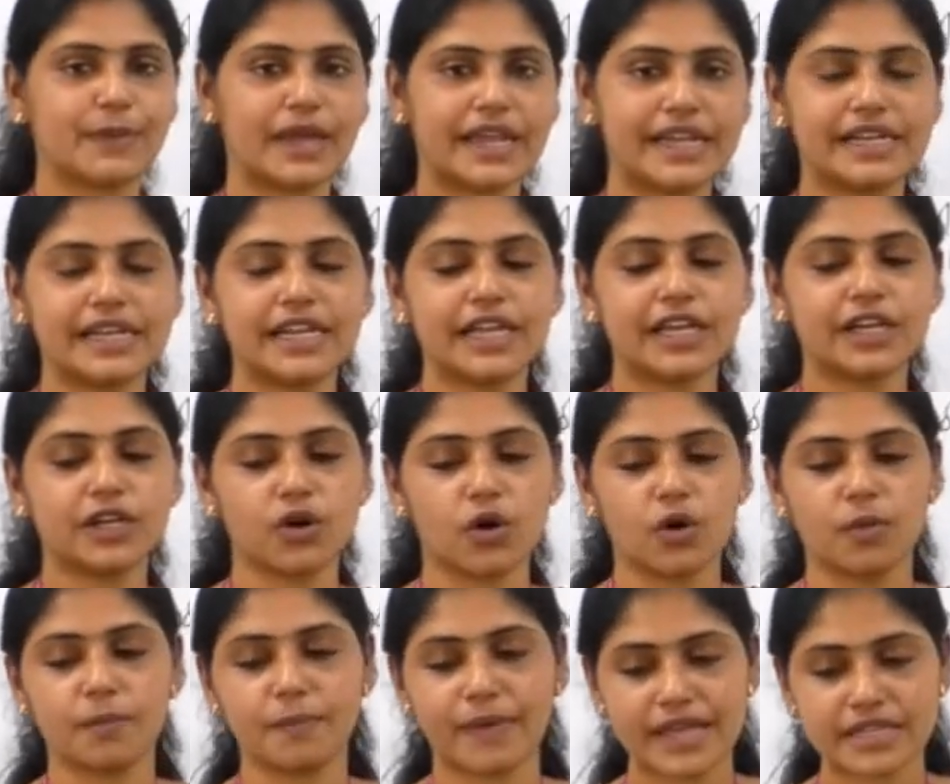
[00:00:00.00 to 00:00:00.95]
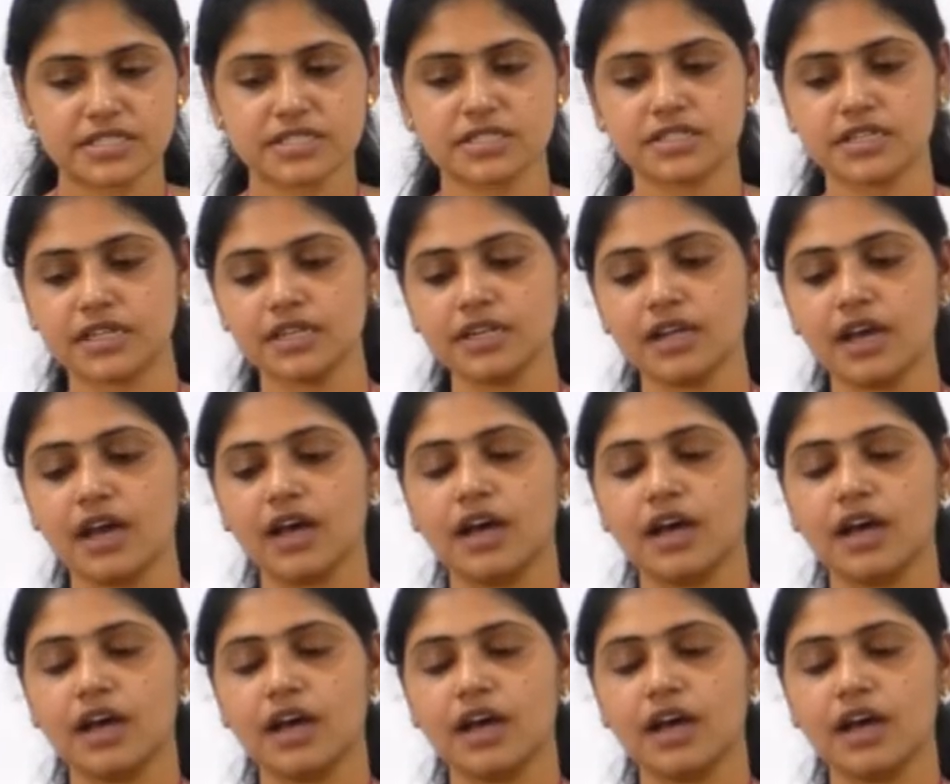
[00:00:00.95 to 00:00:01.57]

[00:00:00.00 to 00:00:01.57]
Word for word: mainly grow best in